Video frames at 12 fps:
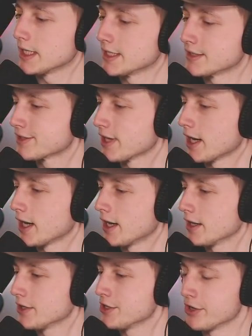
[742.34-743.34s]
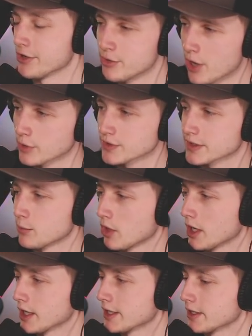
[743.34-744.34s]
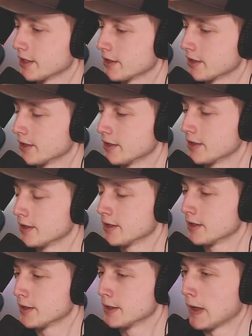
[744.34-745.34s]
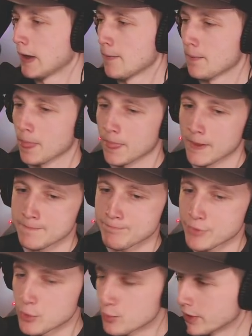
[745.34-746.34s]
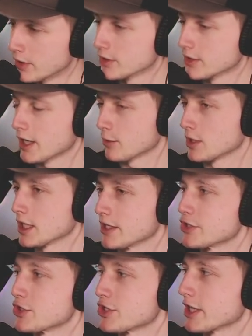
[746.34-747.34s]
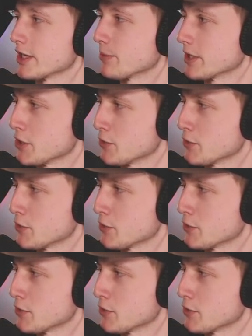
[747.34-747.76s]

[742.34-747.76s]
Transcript: it's, you know someone and you build on a relationship and you